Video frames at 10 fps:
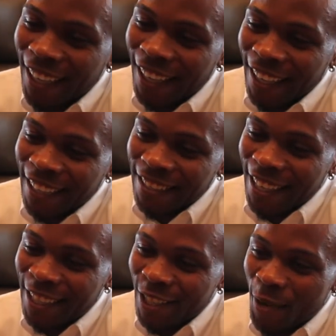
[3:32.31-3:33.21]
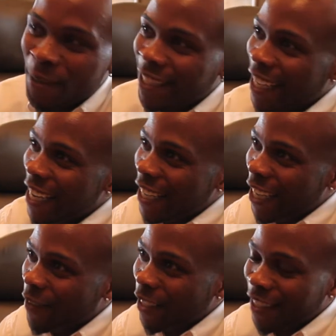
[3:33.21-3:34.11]
As Mr. Ed
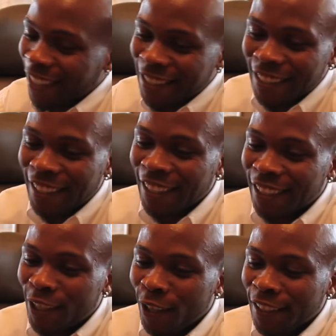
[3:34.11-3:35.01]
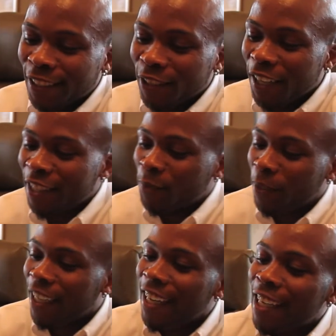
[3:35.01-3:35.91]
Davis likes to call it. And
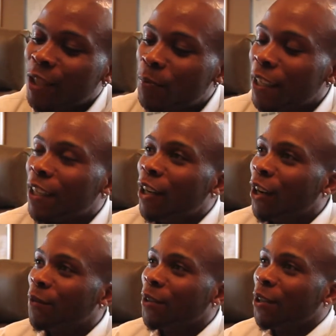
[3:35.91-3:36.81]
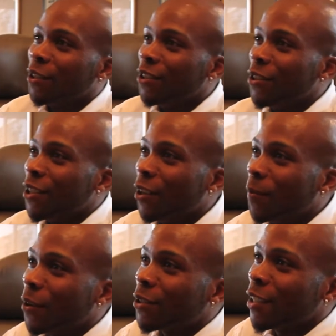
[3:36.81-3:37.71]
speaking of, you're the only
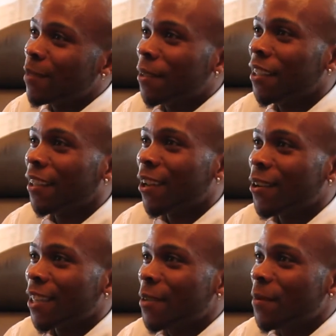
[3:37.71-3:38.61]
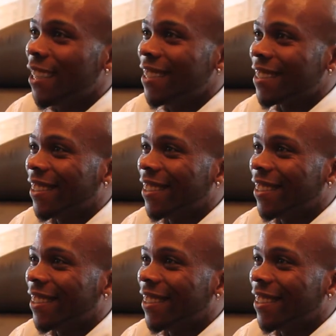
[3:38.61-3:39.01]
person that's been here longer than me, so